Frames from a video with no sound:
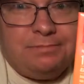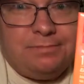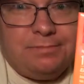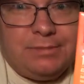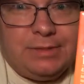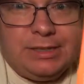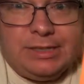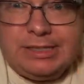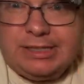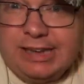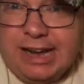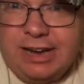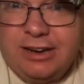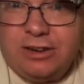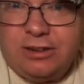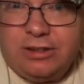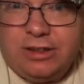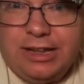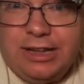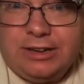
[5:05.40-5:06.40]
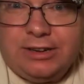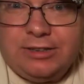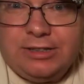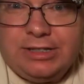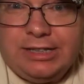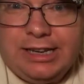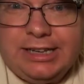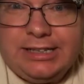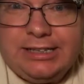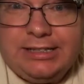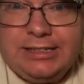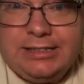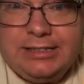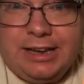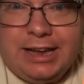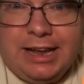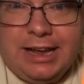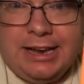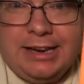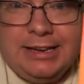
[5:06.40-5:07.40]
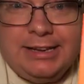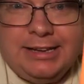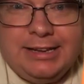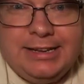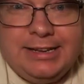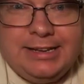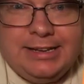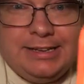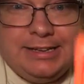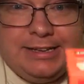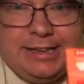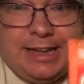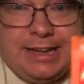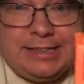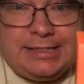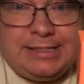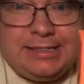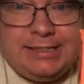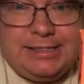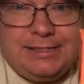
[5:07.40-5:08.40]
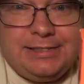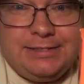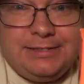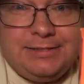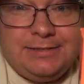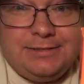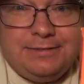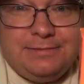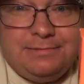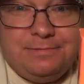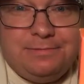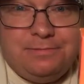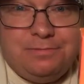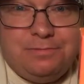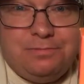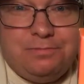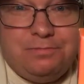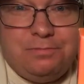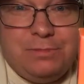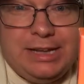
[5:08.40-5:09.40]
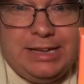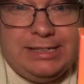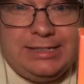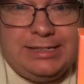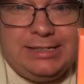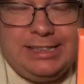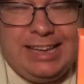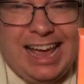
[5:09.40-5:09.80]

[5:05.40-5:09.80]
standard Lego sets. And yes, Ms.